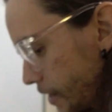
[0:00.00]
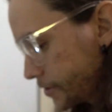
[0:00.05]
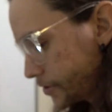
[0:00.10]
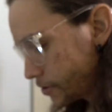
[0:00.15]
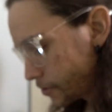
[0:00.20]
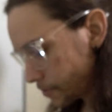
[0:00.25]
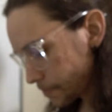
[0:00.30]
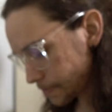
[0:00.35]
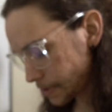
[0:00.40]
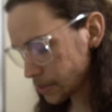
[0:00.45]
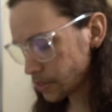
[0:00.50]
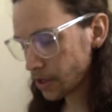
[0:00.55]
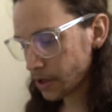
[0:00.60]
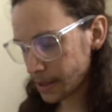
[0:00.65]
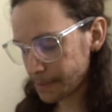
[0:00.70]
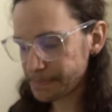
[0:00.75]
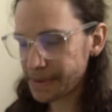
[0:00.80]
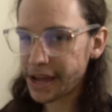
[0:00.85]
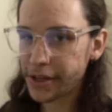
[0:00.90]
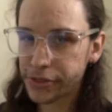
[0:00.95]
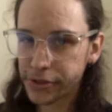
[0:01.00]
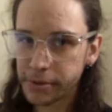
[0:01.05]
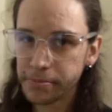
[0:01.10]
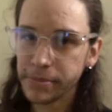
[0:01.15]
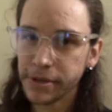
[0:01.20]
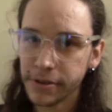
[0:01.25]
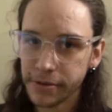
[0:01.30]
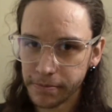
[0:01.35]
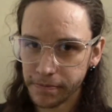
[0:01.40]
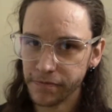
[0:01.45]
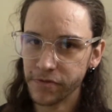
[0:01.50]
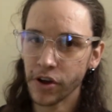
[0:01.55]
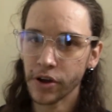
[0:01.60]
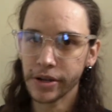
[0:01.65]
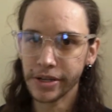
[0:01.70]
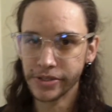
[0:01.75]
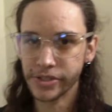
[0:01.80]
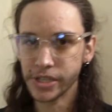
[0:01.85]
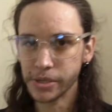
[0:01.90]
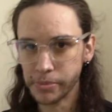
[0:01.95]
I know uh, lot, math can be
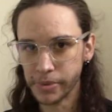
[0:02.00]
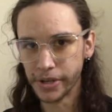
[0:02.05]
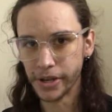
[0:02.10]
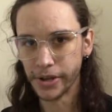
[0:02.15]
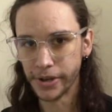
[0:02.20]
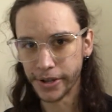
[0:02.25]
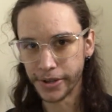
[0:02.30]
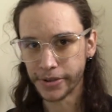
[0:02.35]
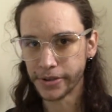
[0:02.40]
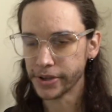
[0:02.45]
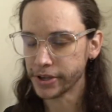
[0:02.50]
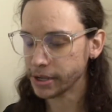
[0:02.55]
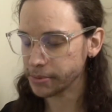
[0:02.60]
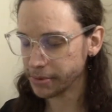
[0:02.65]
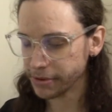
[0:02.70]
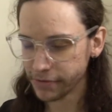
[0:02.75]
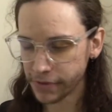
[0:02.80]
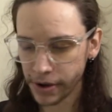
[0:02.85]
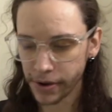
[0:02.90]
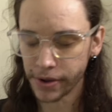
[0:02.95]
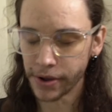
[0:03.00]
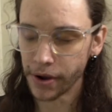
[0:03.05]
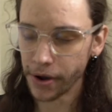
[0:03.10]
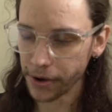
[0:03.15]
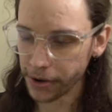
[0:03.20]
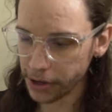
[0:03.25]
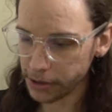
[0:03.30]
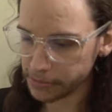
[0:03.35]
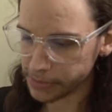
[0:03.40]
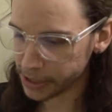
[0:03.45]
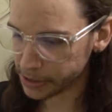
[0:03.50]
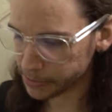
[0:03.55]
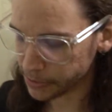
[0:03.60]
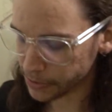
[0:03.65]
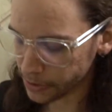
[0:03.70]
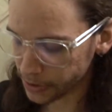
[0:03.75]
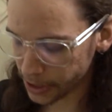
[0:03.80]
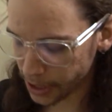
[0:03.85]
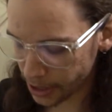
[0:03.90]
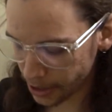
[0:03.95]
very intimidating. It can be very hard on
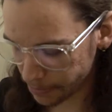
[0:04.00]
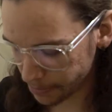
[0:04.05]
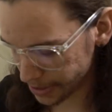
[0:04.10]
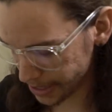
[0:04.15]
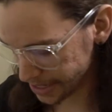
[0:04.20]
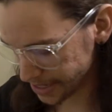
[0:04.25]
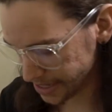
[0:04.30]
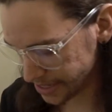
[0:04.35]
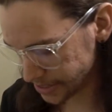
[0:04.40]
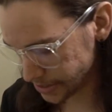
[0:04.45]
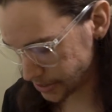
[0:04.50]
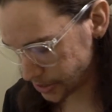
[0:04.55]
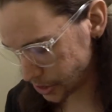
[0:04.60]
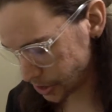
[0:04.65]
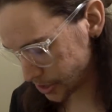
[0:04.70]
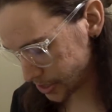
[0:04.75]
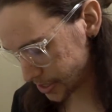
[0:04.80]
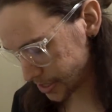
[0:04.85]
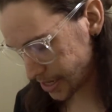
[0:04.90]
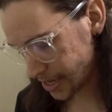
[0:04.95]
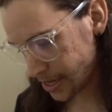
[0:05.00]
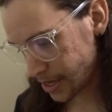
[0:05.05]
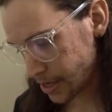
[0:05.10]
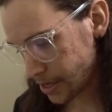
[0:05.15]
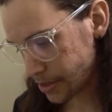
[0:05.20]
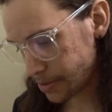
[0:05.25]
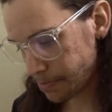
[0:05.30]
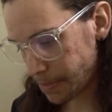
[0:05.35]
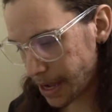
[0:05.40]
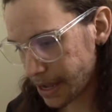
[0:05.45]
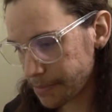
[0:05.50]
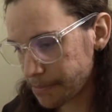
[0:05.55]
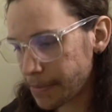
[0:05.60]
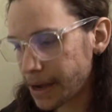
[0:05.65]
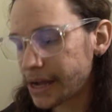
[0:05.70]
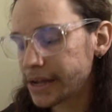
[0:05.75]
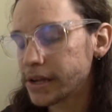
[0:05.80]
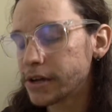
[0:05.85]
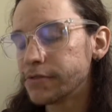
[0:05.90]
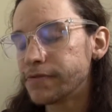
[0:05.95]
people. Um, I, it just, my,
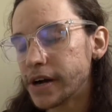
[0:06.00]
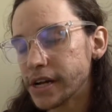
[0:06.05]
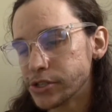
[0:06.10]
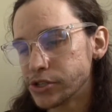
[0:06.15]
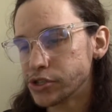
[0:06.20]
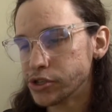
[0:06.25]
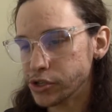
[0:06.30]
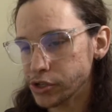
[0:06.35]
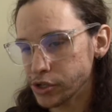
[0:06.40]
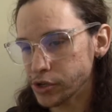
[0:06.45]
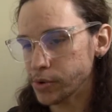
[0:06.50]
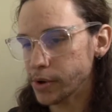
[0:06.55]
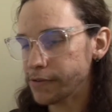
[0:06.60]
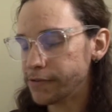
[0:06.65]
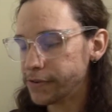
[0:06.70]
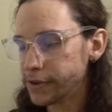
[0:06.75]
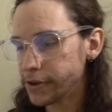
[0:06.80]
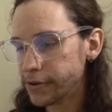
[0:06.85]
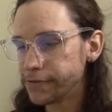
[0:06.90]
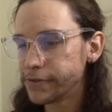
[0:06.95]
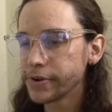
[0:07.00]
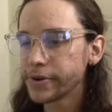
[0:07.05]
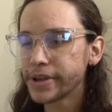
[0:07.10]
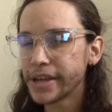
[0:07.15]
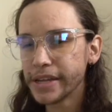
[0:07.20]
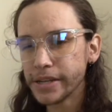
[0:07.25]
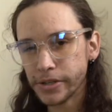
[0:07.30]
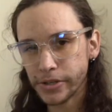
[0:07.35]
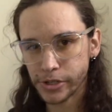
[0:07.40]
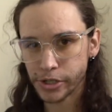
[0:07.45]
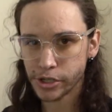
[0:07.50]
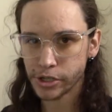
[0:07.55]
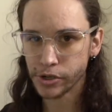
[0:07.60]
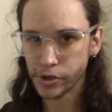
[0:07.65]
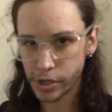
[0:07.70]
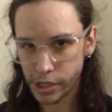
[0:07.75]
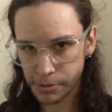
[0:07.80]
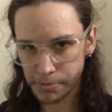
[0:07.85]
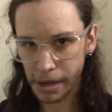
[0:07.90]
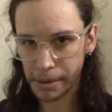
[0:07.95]
my advice to you if, you, if you're getting
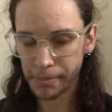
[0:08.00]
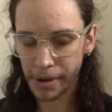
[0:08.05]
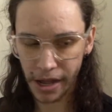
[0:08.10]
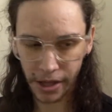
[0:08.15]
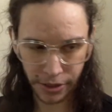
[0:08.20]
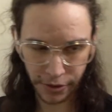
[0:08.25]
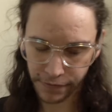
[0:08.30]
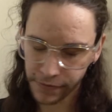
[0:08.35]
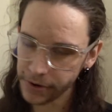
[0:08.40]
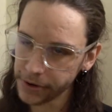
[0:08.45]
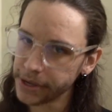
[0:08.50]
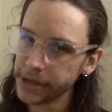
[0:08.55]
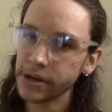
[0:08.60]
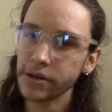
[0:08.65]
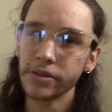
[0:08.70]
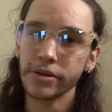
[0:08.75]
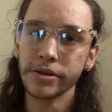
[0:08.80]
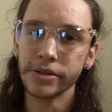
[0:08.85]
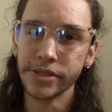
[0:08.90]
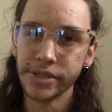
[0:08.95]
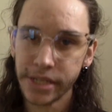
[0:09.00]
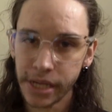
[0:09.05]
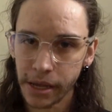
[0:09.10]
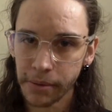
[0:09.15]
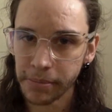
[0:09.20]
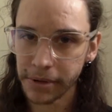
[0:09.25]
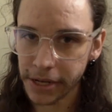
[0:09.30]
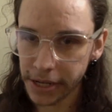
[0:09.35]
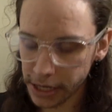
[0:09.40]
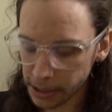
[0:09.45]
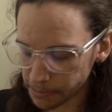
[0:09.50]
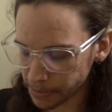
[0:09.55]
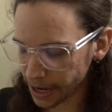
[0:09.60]
discouraged by math, if you're getting a little intimidated